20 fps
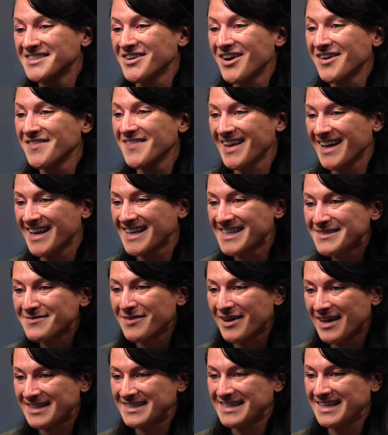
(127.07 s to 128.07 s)
Strongman
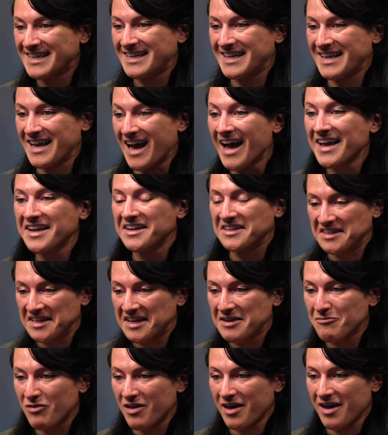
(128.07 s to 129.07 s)
is my identity. I
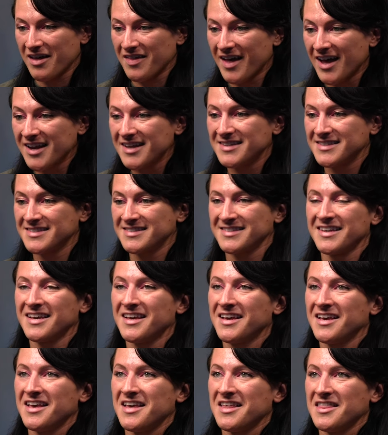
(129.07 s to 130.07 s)
claim that. That is
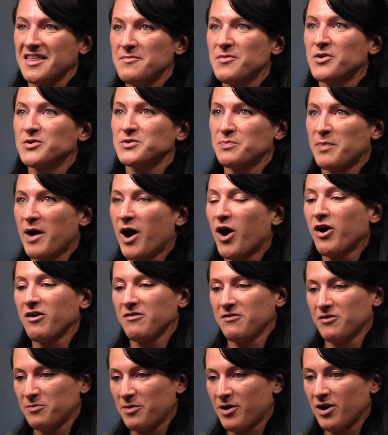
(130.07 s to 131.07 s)
the most
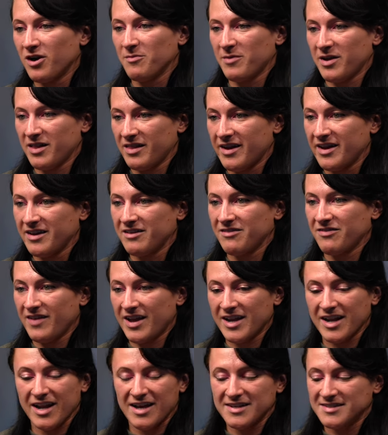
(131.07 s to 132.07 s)
powerful part of my life,
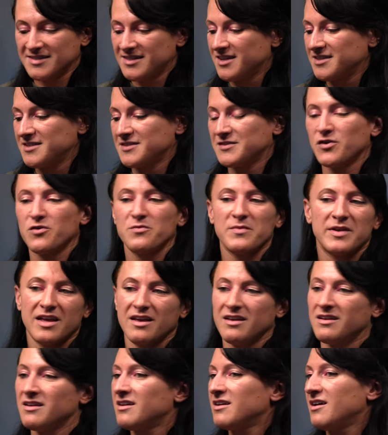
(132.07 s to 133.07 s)
and it has done so
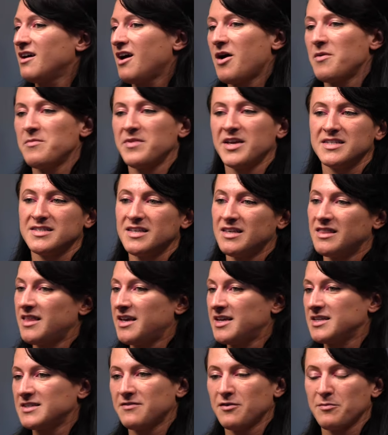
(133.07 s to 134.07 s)
many amazing
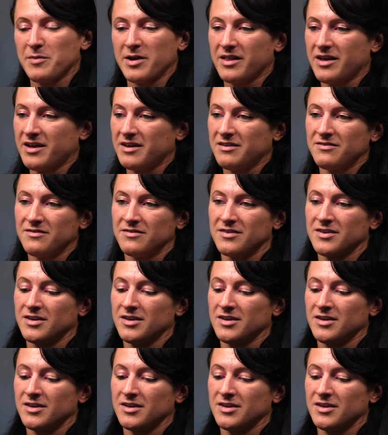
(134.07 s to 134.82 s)
things for my life.